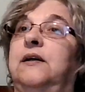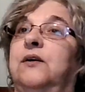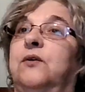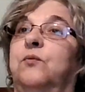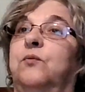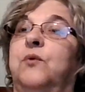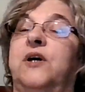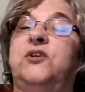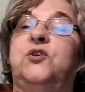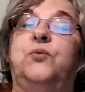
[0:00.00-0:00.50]

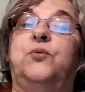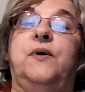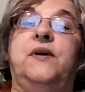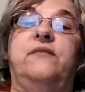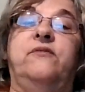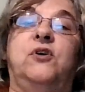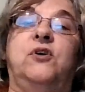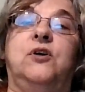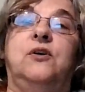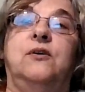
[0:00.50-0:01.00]
Watch one of
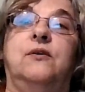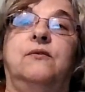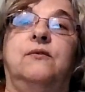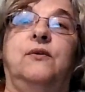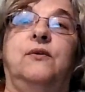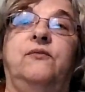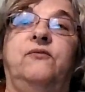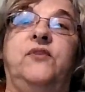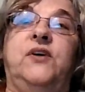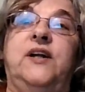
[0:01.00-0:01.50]
her
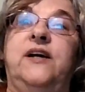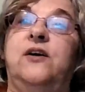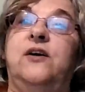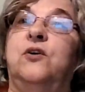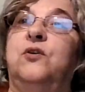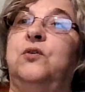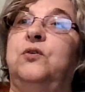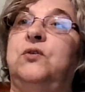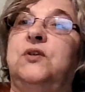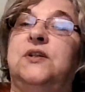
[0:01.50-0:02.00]

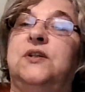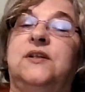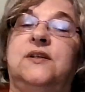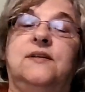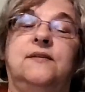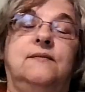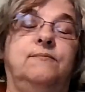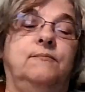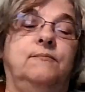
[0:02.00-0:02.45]
videos.